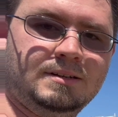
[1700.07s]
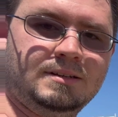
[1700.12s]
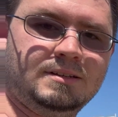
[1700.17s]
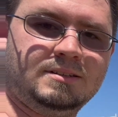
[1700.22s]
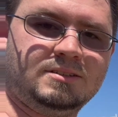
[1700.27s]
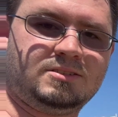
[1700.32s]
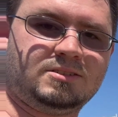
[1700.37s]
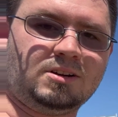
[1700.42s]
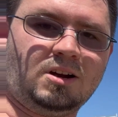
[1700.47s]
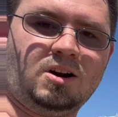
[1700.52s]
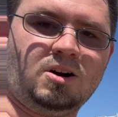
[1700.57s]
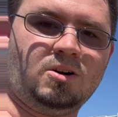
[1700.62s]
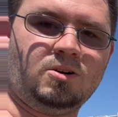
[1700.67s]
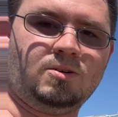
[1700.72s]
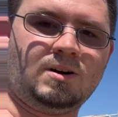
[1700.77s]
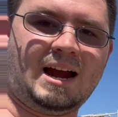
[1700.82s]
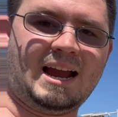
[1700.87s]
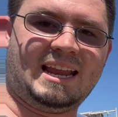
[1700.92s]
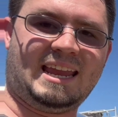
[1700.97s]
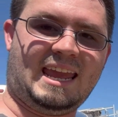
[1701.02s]

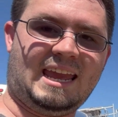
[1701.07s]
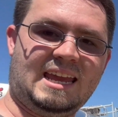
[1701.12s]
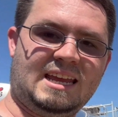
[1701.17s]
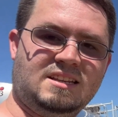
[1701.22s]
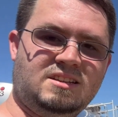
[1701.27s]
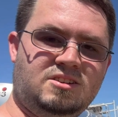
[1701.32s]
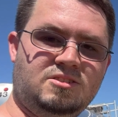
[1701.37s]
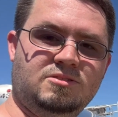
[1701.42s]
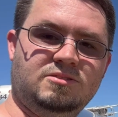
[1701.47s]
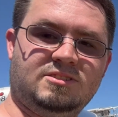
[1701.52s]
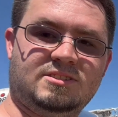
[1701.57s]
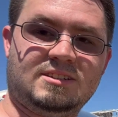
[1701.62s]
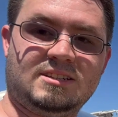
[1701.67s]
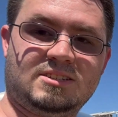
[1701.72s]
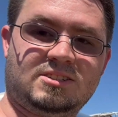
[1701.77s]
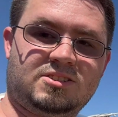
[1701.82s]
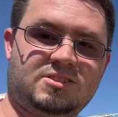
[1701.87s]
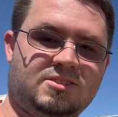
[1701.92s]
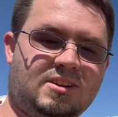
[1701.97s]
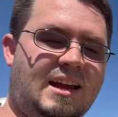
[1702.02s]
so I can use
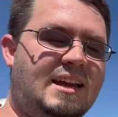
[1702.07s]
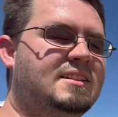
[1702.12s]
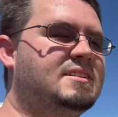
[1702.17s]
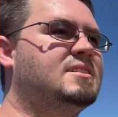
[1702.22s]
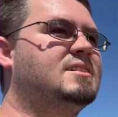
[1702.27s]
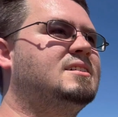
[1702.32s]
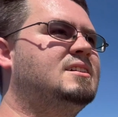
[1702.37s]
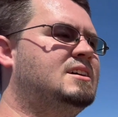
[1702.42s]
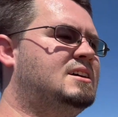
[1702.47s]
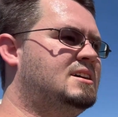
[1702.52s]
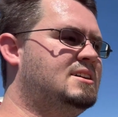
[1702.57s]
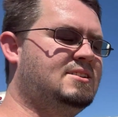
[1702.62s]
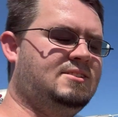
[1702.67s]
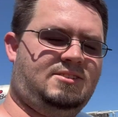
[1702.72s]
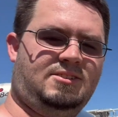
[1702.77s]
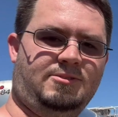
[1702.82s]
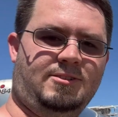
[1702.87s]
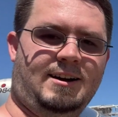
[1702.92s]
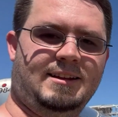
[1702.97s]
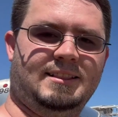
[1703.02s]
this trailer
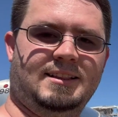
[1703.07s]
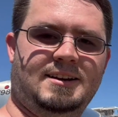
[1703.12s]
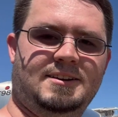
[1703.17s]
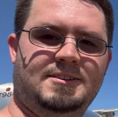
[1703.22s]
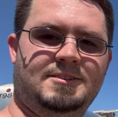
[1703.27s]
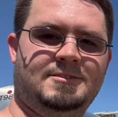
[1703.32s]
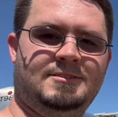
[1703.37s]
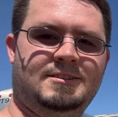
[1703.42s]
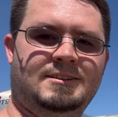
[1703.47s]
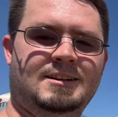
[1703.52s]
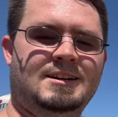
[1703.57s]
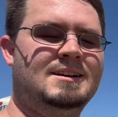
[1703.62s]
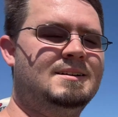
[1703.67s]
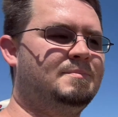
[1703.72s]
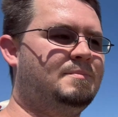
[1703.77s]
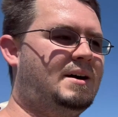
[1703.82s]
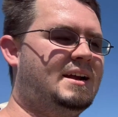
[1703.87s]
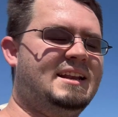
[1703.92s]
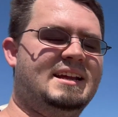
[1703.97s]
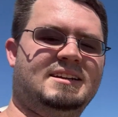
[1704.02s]
to unload
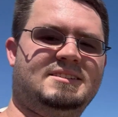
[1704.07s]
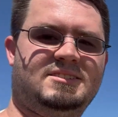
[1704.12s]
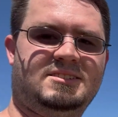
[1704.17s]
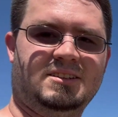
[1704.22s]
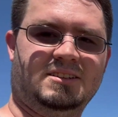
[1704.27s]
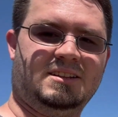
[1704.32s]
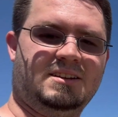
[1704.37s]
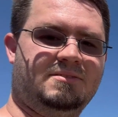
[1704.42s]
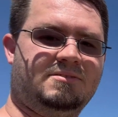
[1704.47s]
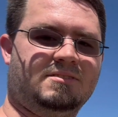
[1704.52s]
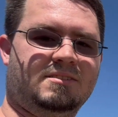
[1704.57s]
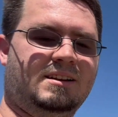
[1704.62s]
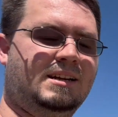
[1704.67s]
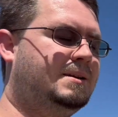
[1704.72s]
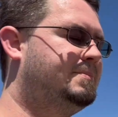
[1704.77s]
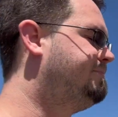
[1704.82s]
my next delivery.